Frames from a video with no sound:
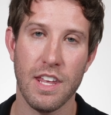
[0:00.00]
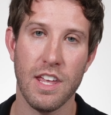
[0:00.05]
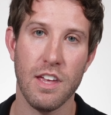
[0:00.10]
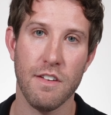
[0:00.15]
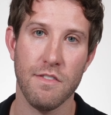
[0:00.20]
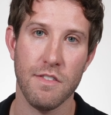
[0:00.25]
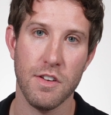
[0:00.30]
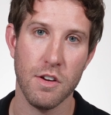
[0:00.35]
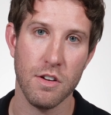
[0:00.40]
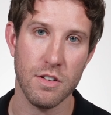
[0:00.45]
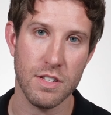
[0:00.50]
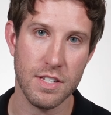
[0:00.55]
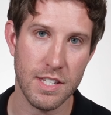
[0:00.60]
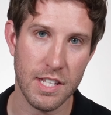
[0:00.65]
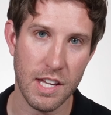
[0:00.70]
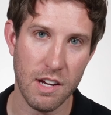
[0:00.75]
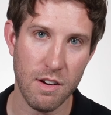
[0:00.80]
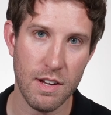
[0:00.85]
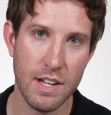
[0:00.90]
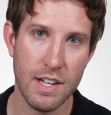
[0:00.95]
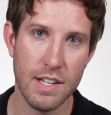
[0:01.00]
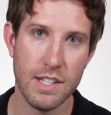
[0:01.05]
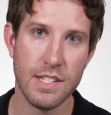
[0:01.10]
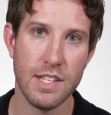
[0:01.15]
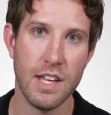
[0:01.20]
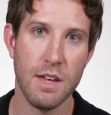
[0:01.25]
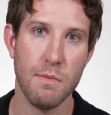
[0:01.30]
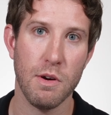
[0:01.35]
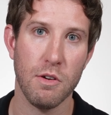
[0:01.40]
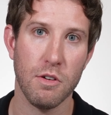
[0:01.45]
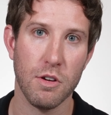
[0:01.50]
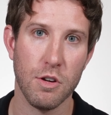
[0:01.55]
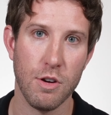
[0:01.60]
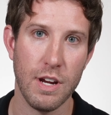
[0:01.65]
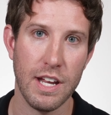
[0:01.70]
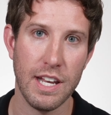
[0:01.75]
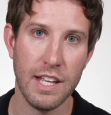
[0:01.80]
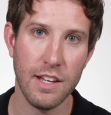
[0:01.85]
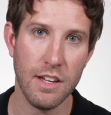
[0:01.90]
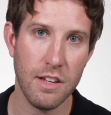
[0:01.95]
If you're serious about
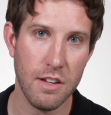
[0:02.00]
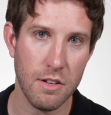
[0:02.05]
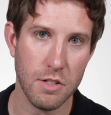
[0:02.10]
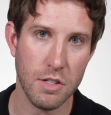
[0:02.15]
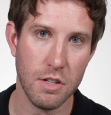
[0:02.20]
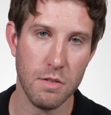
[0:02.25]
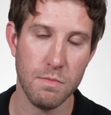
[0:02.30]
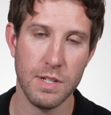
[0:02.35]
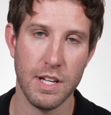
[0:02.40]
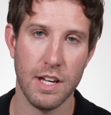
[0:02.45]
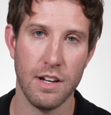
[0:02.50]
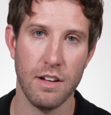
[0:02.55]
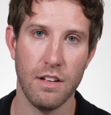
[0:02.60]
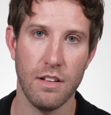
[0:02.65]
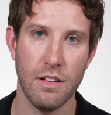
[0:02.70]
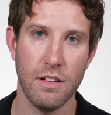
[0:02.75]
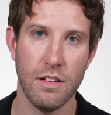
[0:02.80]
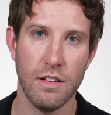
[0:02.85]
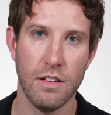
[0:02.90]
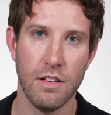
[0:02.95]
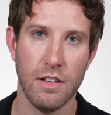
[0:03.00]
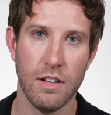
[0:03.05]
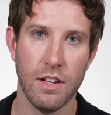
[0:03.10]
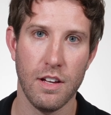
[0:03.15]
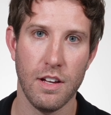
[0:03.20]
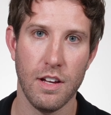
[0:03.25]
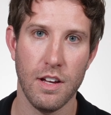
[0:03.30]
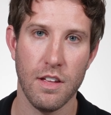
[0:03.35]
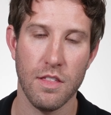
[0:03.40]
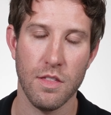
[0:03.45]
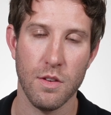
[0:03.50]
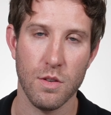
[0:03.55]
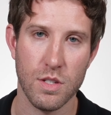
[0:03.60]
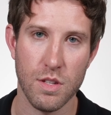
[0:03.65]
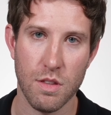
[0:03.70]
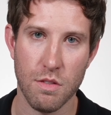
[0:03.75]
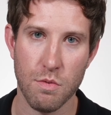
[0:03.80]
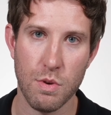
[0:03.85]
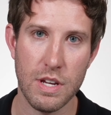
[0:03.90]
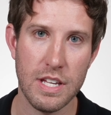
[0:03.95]
creating a YouTube channel, there's
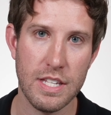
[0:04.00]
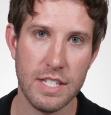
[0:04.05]
3